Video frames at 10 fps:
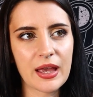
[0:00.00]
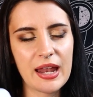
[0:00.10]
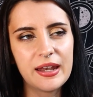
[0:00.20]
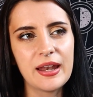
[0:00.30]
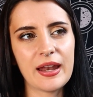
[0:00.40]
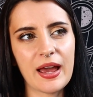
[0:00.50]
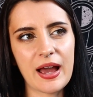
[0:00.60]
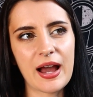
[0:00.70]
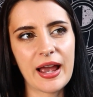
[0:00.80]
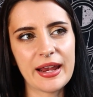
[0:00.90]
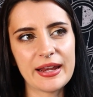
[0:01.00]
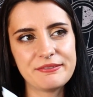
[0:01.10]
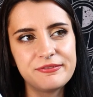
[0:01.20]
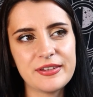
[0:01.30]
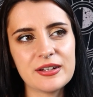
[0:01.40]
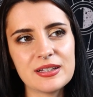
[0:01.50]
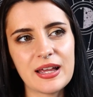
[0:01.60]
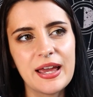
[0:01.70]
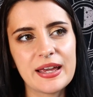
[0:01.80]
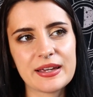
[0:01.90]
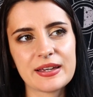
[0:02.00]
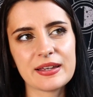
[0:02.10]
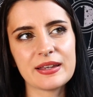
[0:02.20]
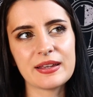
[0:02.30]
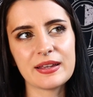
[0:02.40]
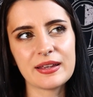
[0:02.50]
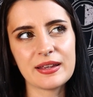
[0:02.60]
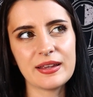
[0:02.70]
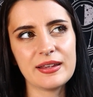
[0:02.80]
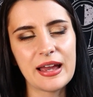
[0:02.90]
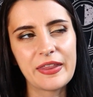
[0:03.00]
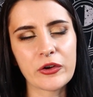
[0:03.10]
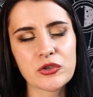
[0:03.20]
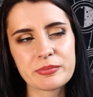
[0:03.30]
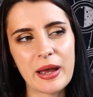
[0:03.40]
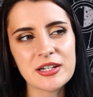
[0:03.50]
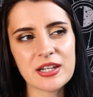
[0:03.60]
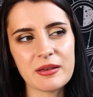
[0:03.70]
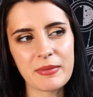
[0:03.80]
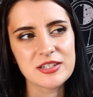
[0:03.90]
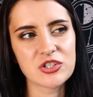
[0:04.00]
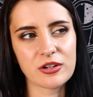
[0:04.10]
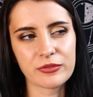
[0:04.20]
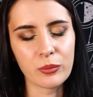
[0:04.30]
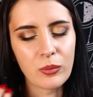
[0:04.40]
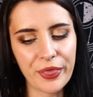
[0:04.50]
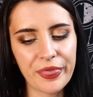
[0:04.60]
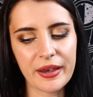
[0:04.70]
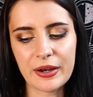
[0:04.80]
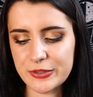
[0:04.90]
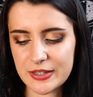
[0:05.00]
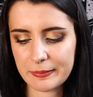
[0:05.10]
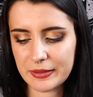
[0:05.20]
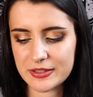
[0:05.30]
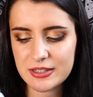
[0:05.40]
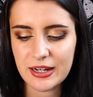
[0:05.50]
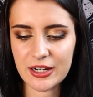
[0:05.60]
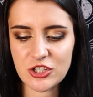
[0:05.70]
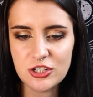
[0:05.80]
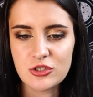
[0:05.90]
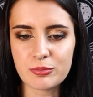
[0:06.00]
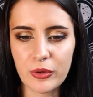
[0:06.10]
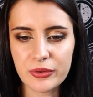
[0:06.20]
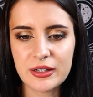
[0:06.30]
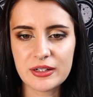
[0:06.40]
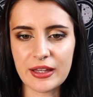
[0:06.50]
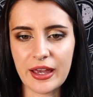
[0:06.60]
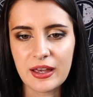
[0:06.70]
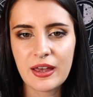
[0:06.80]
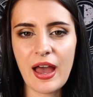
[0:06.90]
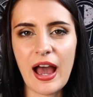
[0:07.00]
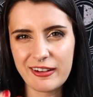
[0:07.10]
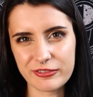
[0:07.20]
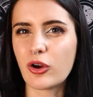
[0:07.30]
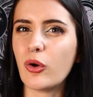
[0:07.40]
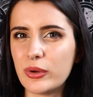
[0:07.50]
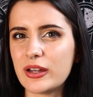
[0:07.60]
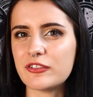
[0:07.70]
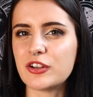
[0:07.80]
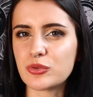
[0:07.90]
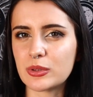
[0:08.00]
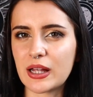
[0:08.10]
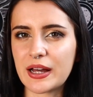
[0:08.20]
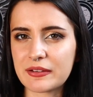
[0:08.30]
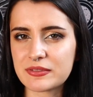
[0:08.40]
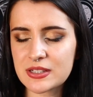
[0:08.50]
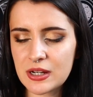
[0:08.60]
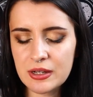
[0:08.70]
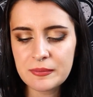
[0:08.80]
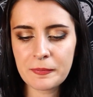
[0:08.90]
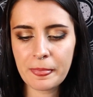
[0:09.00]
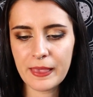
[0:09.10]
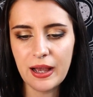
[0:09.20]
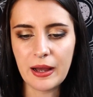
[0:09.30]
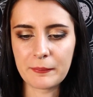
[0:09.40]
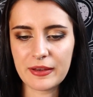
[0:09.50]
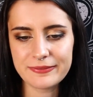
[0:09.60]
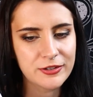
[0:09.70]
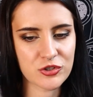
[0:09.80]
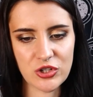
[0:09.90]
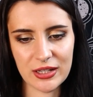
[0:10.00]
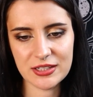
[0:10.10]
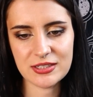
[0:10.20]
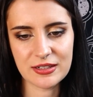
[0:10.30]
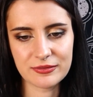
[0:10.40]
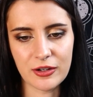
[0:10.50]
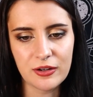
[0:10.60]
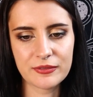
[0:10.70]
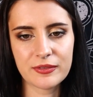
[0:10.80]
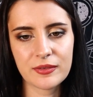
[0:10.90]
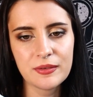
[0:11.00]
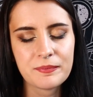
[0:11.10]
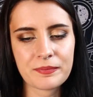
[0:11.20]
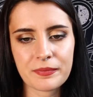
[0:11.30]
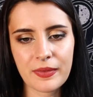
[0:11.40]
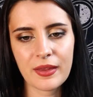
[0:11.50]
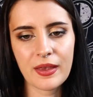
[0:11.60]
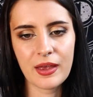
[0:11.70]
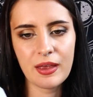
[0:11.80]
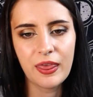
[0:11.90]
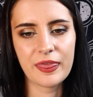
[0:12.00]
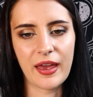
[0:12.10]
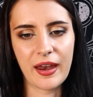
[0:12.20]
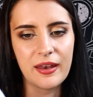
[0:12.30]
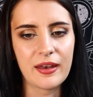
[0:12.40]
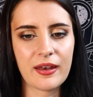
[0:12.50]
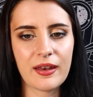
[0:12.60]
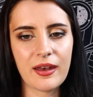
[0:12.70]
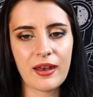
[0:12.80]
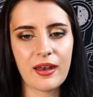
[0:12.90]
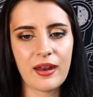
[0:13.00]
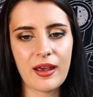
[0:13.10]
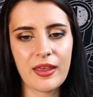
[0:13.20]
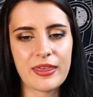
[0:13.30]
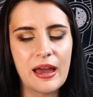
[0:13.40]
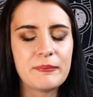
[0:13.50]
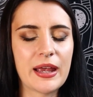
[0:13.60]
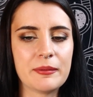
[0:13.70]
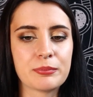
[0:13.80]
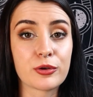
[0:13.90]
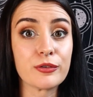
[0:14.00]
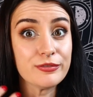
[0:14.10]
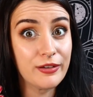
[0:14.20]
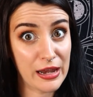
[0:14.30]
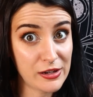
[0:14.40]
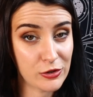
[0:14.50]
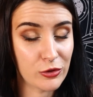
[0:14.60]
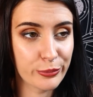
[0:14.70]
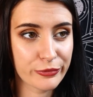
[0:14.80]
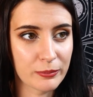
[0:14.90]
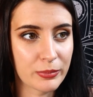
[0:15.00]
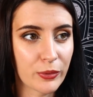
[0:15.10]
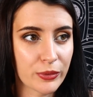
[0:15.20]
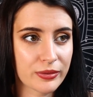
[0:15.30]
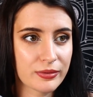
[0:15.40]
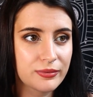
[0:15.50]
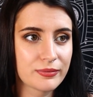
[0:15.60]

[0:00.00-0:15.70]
and I feel like, yeah, that goes back to the message here of the one thing I would say about this connection is you both need to, like, have your own individual lives. Um, if there's jealousy involved, then that may prevent you from both